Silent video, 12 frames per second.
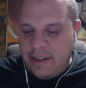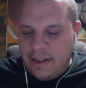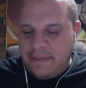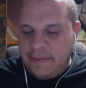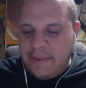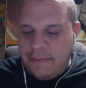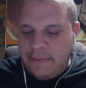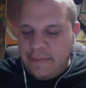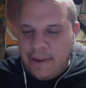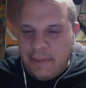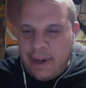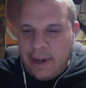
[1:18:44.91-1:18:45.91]
if you
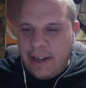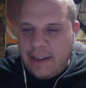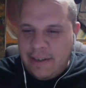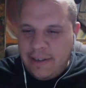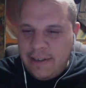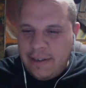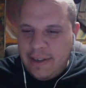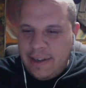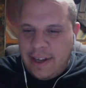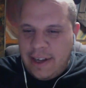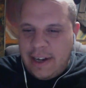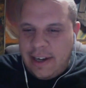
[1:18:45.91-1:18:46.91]
don't mind,
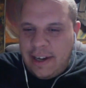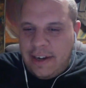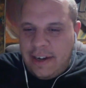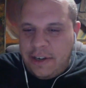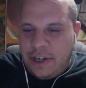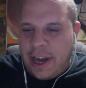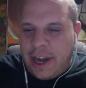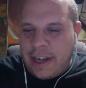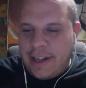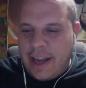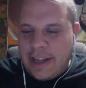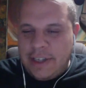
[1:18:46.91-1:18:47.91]
and then interject
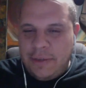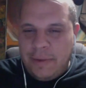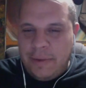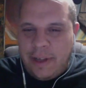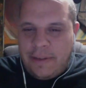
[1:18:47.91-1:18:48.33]
as you will,